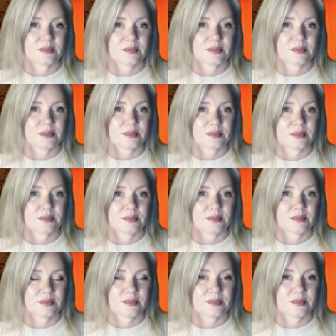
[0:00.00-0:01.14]

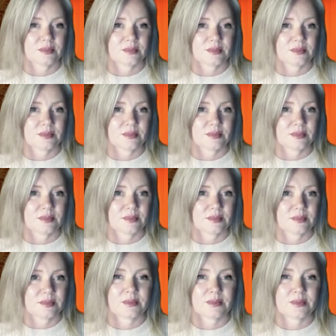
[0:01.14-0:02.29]

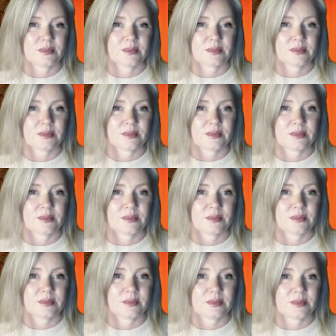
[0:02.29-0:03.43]

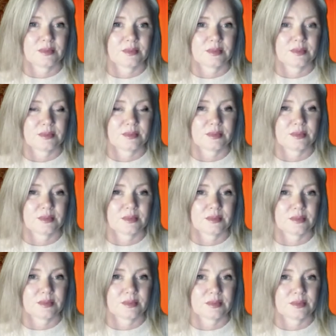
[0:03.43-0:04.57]

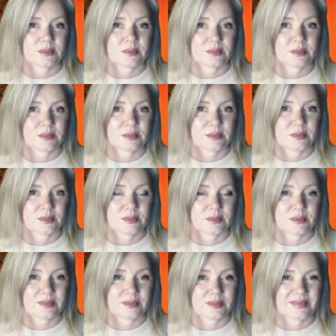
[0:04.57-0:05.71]

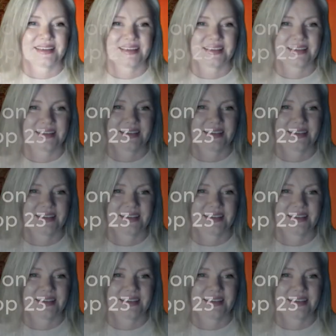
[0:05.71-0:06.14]
(not speaking)